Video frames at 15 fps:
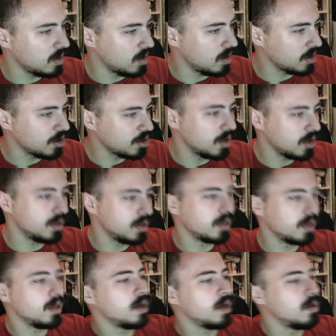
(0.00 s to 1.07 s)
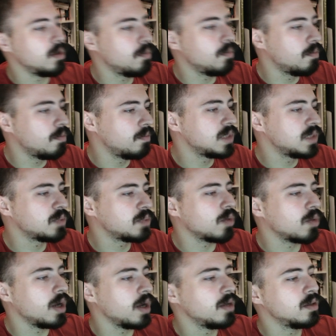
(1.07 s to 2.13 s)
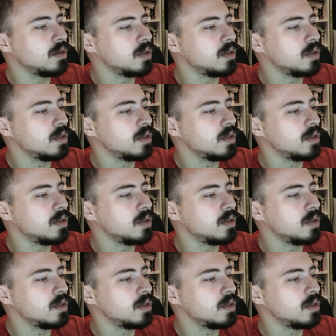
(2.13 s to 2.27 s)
actually declare the sprite,